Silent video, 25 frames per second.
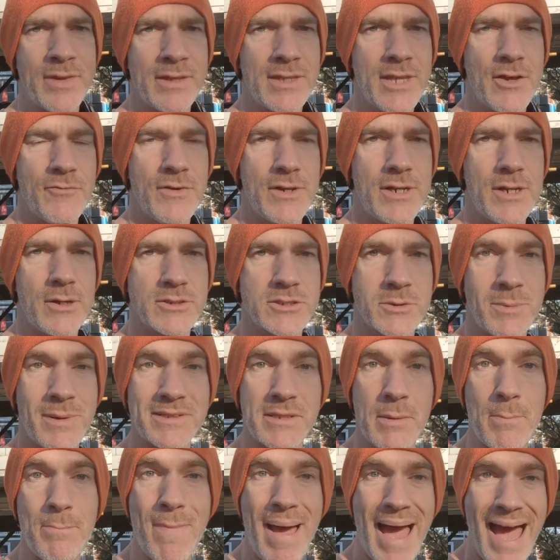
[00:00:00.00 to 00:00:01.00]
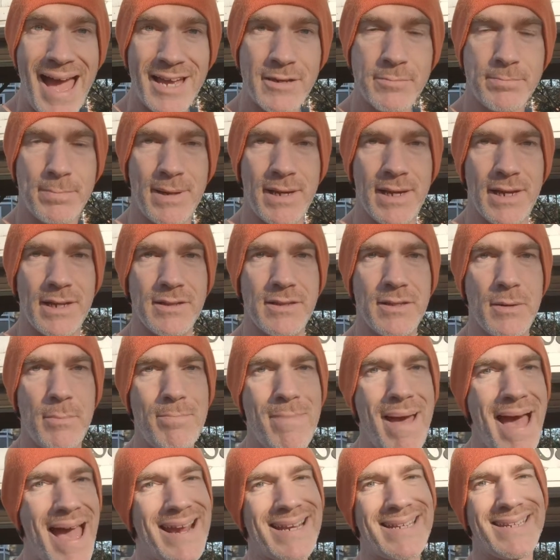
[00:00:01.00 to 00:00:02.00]
video is about the MAGPED, the
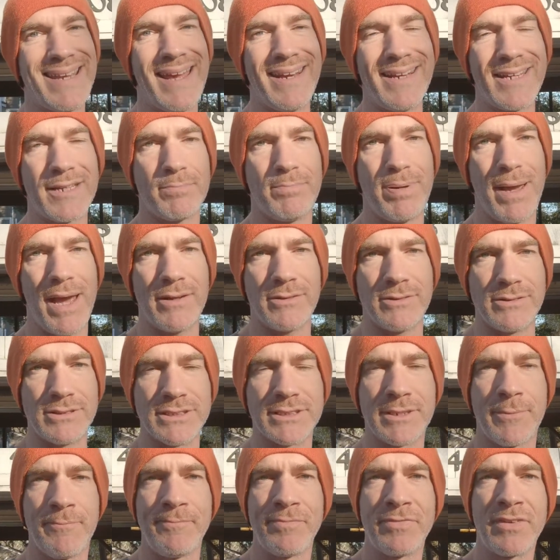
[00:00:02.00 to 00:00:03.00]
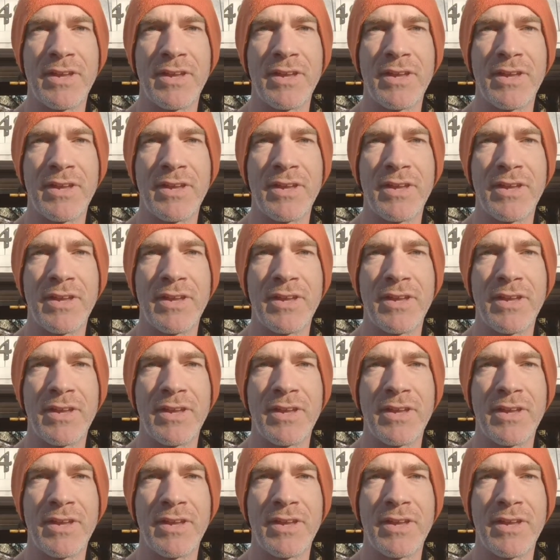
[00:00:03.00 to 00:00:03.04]
magnetic pedals.